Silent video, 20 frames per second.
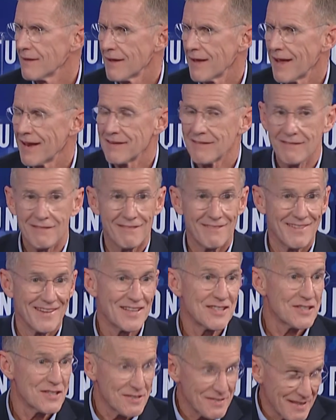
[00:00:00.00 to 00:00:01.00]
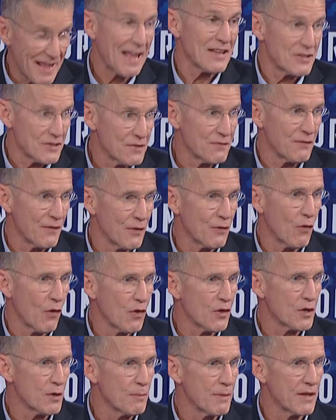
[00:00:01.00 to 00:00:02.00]
And it's, that's a fair
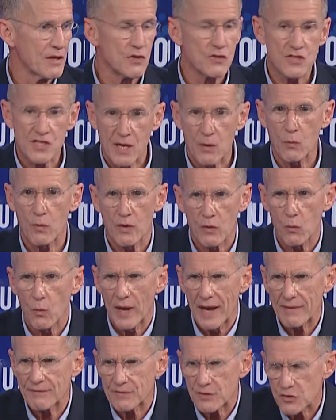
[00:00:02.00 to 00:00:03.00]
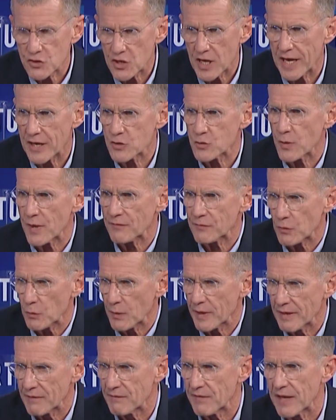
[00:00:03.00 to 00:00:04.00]
argument. You say, we, we have to change, we have to
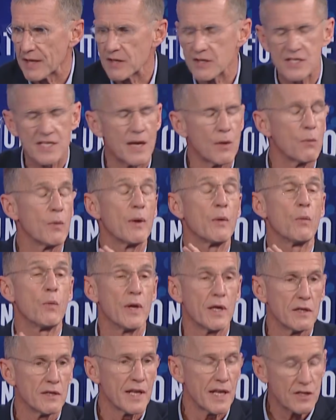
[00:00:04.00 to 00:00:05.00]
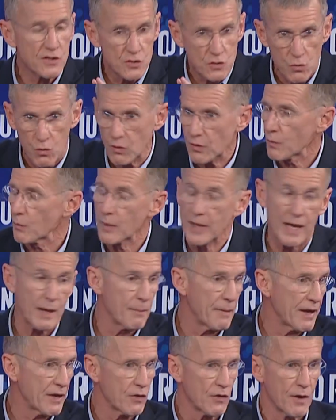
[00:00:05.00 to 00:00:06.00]
reinvent. You say, we will next quarter. We got to
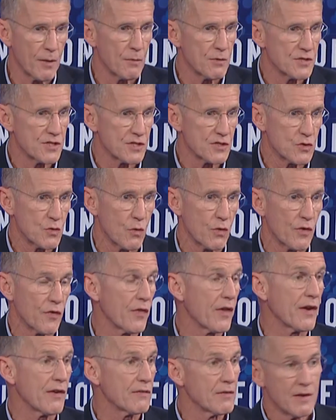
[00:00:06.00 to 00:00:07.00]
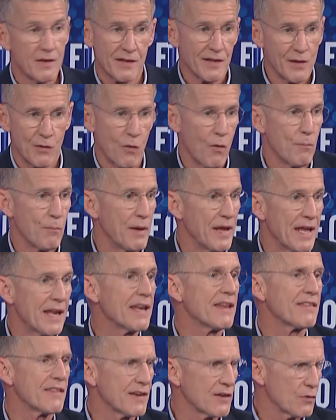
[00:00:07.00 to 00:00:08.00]
make our numbers this quarter. They, there won't be
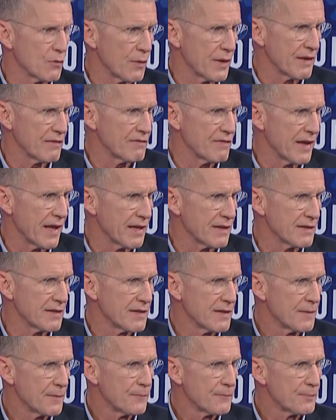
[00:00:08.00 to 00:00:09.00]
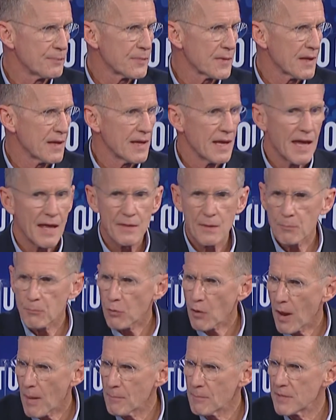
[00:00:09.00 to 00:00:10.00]
anything to reinvent. Yeah. And the
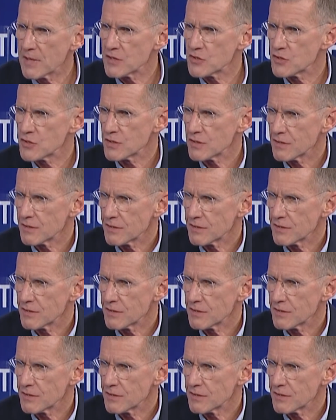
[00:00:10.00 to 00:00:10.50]
problem is,